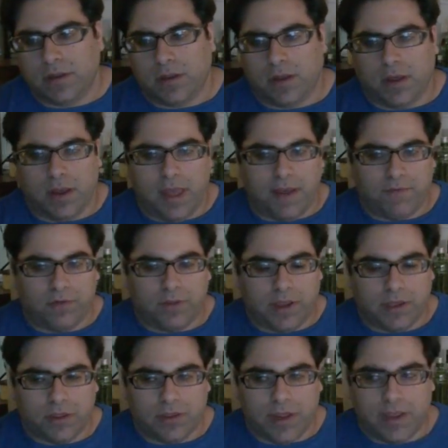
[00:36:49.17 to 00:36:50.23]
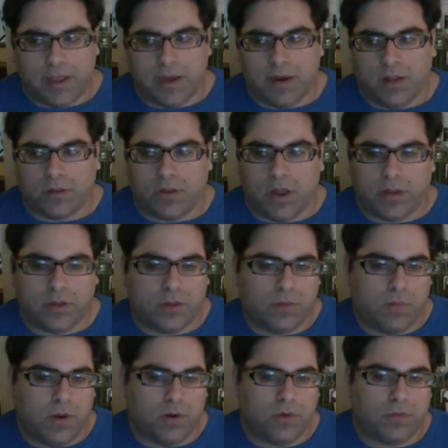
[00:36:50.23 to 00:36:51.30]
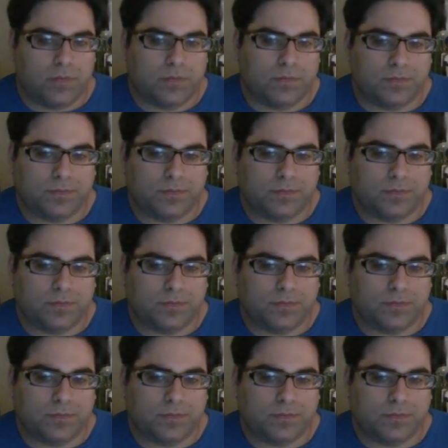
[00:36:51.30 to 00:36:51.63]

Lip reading: Have a nice night, and I'll talk to you tomorrow.